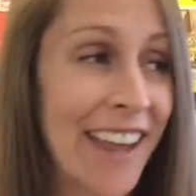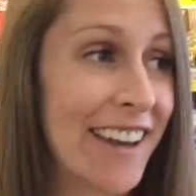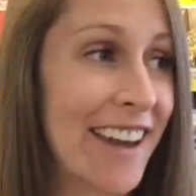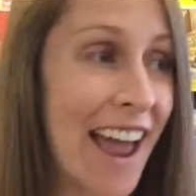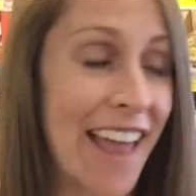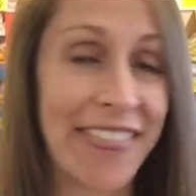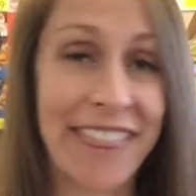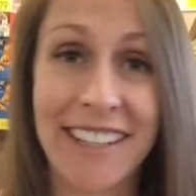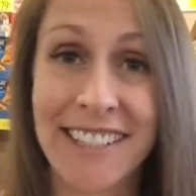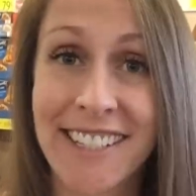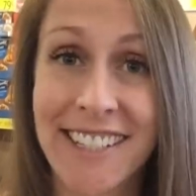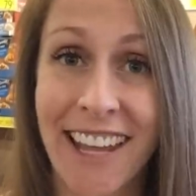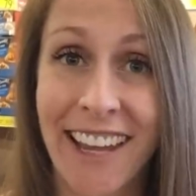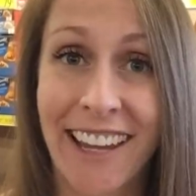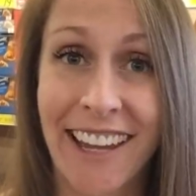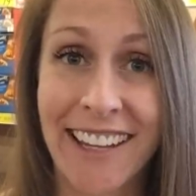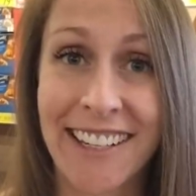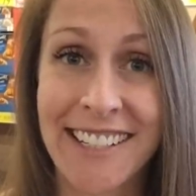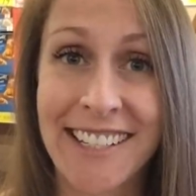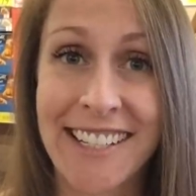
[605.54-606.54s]
Not this
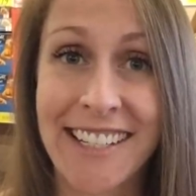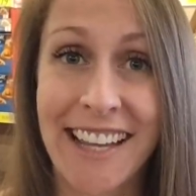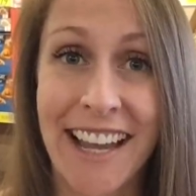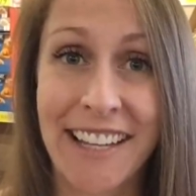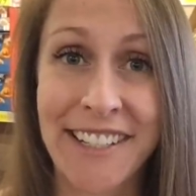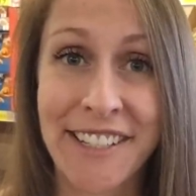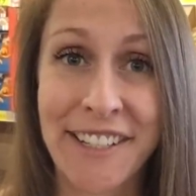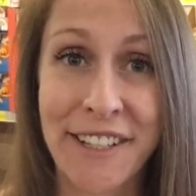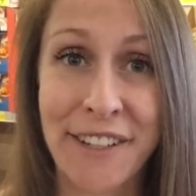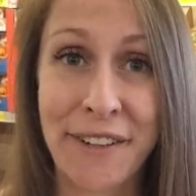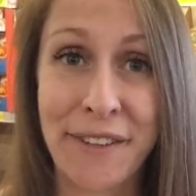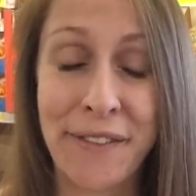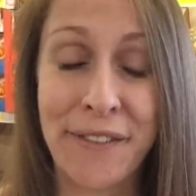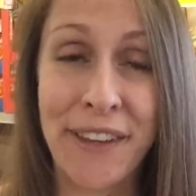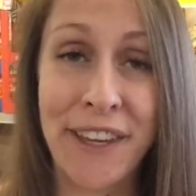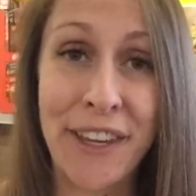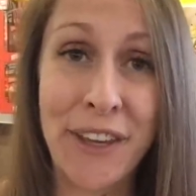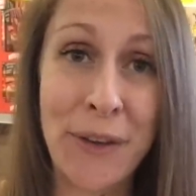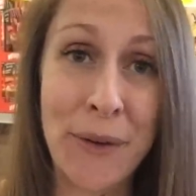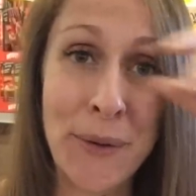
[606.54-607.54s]
like excessive,
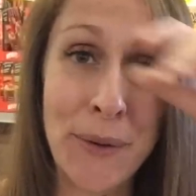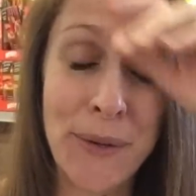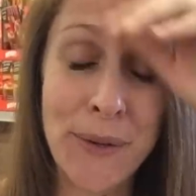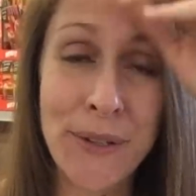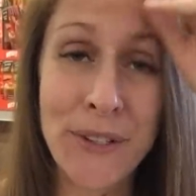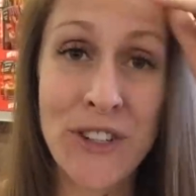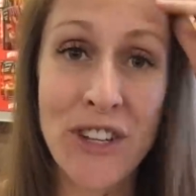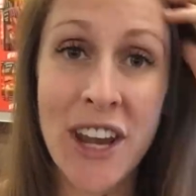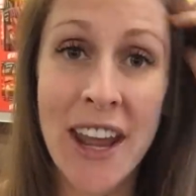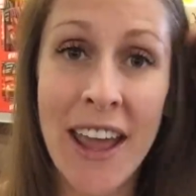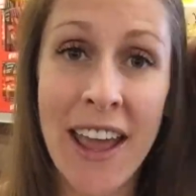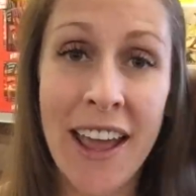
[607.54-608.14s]
huge